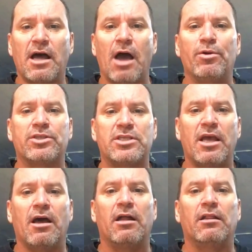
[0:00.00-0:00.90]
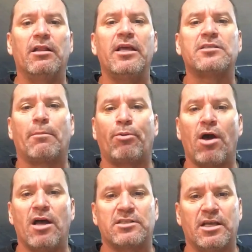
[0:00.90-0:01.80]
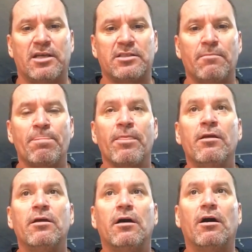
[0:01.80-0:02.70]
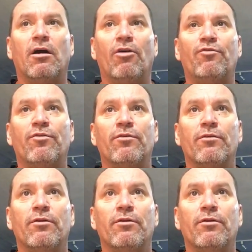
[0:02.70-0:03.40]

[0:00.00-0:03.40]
I would say, at least a process of